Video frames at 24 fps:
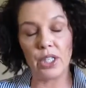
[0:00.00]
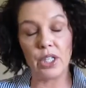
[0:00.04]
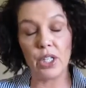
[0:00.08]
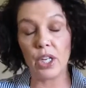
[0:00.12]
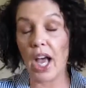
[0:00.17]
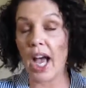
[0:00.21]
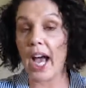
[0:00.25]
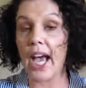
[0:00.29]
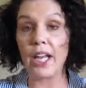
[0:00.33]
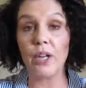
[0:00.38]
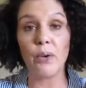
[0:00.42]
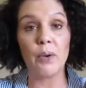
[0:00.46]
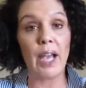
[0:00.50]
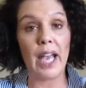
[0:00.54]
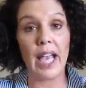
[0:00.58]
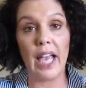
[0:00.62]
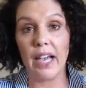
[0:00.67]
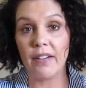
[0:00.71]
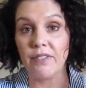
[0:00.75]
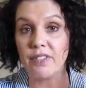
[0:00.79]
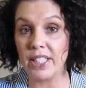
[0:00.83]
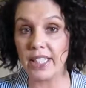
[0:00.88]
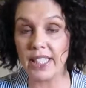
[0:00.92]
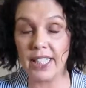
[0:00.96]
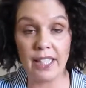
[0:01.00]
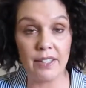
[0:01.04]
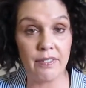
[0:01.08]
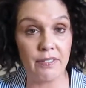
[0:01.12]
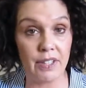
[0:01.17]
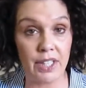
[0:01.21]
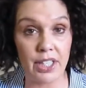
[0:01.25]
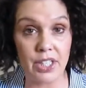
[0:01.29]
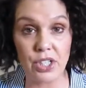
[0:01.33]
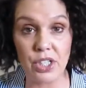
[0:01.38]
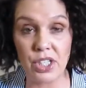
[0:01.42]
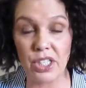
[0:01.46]
it. I don't have to give
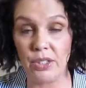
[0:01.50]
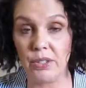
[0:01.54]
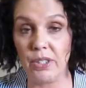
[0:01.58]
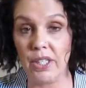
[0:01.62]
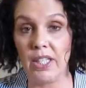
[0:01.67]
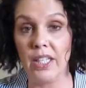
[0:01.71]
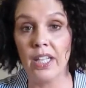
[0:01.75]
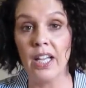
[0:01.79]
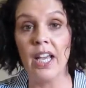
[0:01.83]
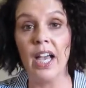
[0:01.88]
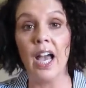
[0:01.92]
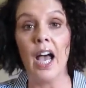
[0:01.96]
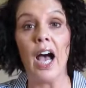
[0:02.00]
in to it.